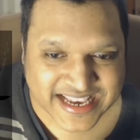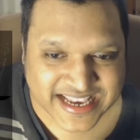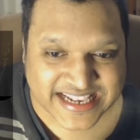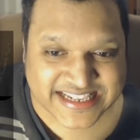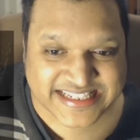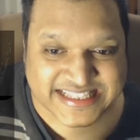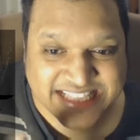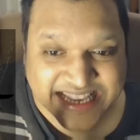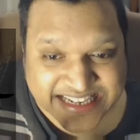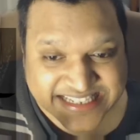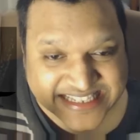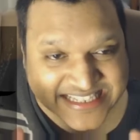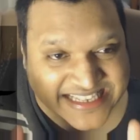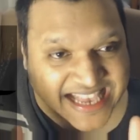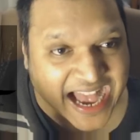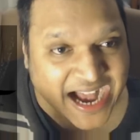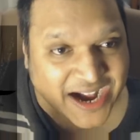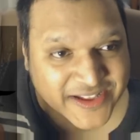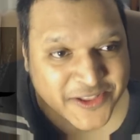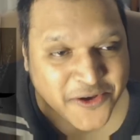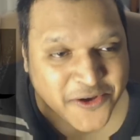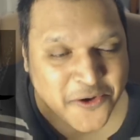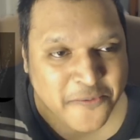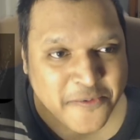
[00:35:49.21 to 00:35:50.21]
Is this
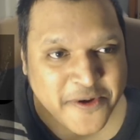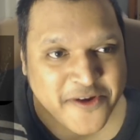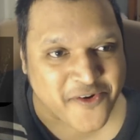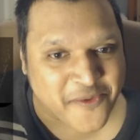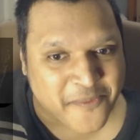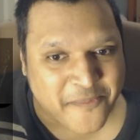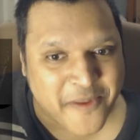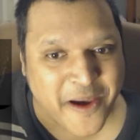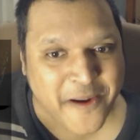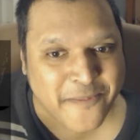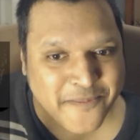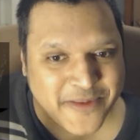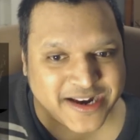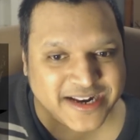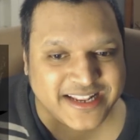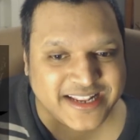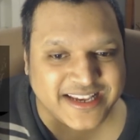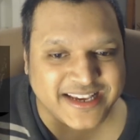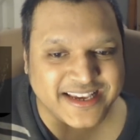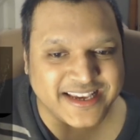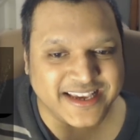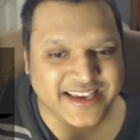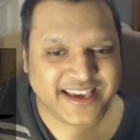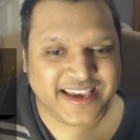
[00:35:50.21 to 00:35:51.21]
how they'll be remembered?
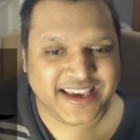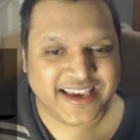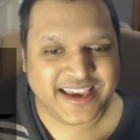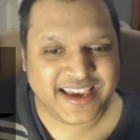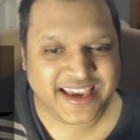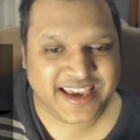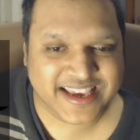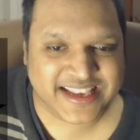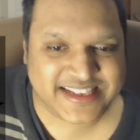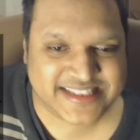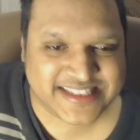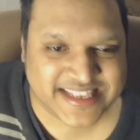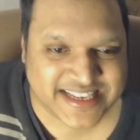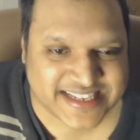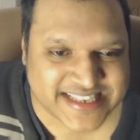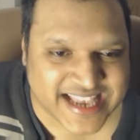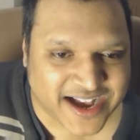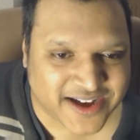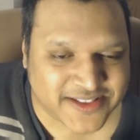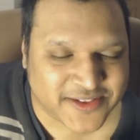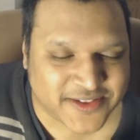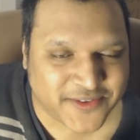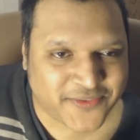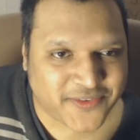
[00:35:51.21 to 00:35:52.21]
Is this
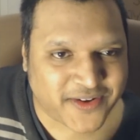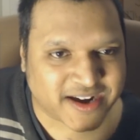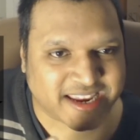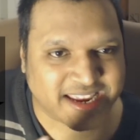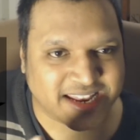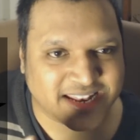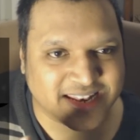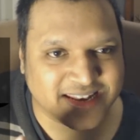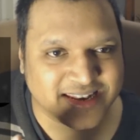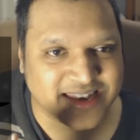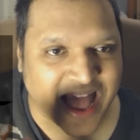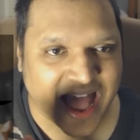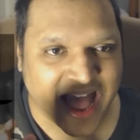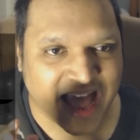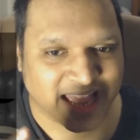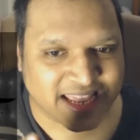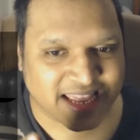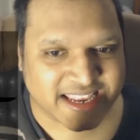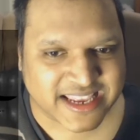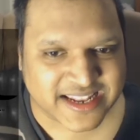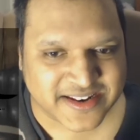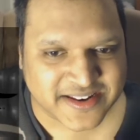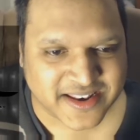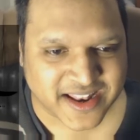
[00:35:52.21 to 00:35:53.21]
how the fucking
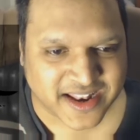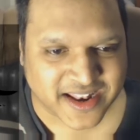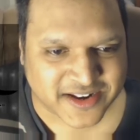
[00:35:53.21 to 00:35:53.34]
Aang